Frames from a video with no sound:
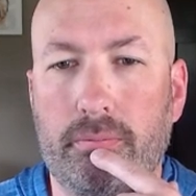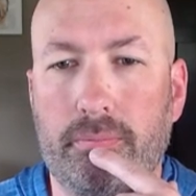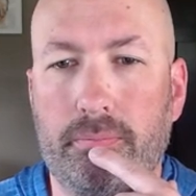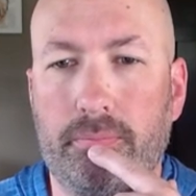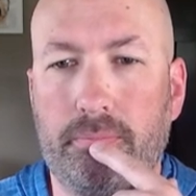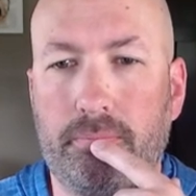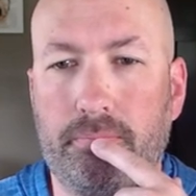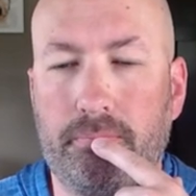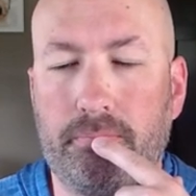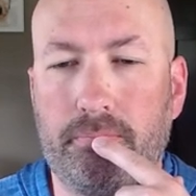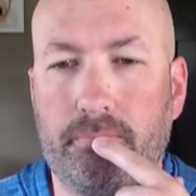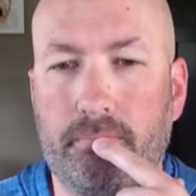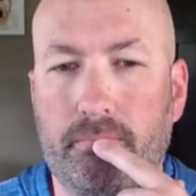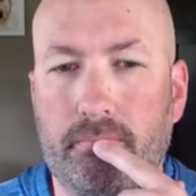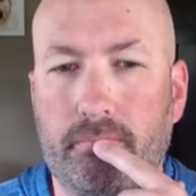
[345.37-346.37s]

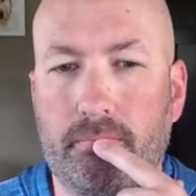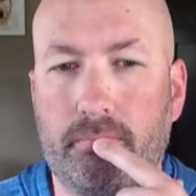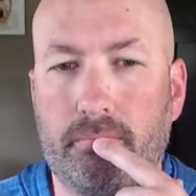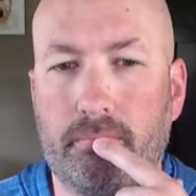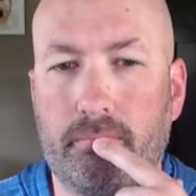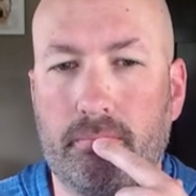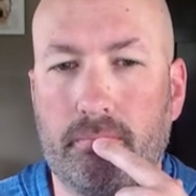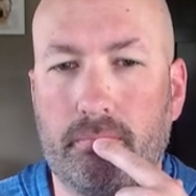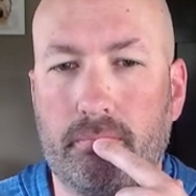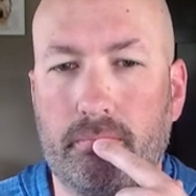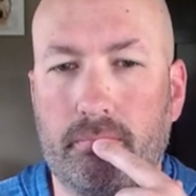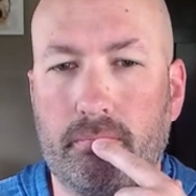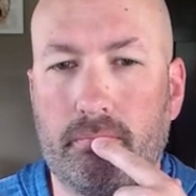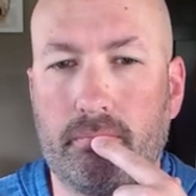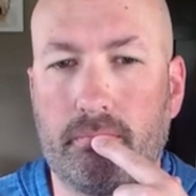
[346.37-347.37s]

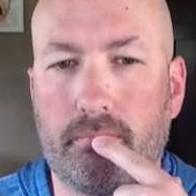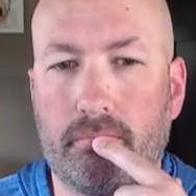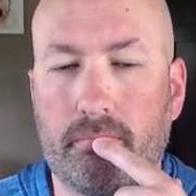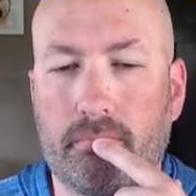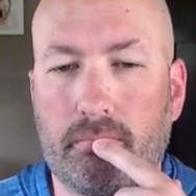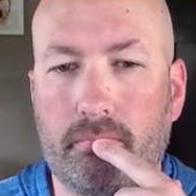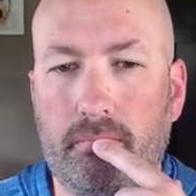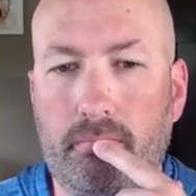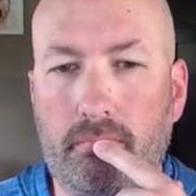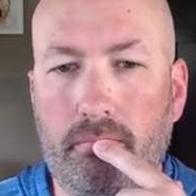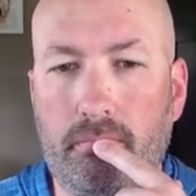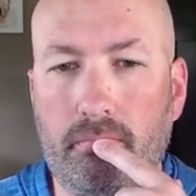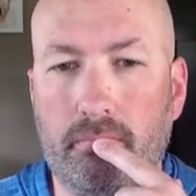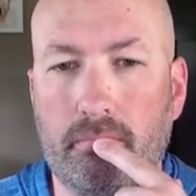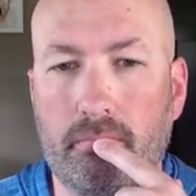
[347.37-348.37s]

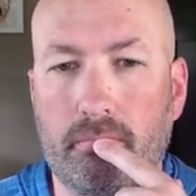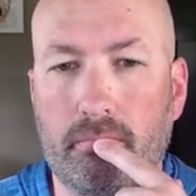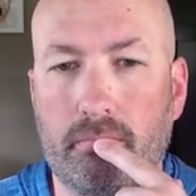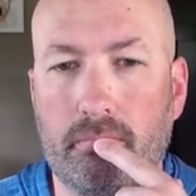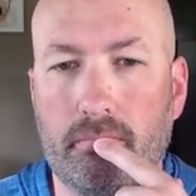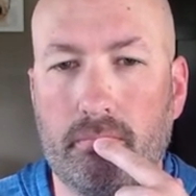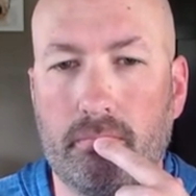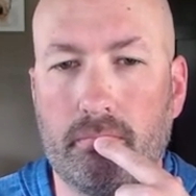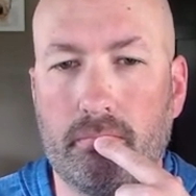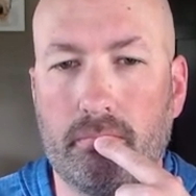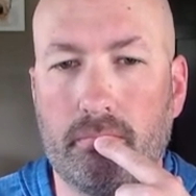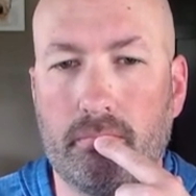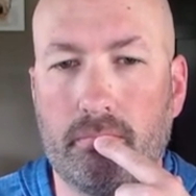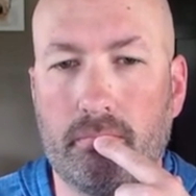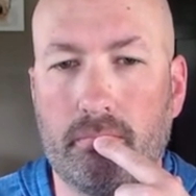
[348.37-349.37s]

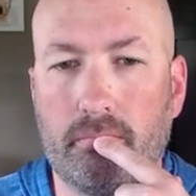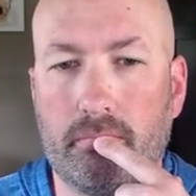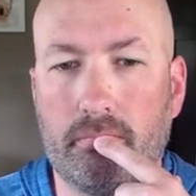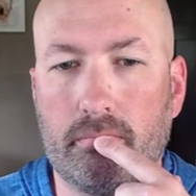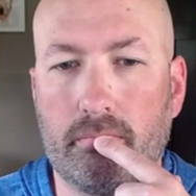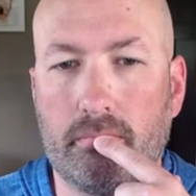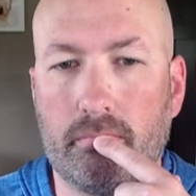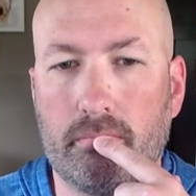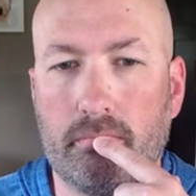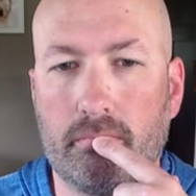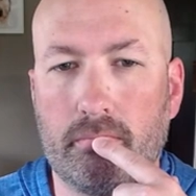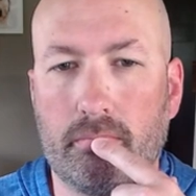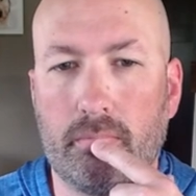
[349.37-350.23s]
Nothing is said.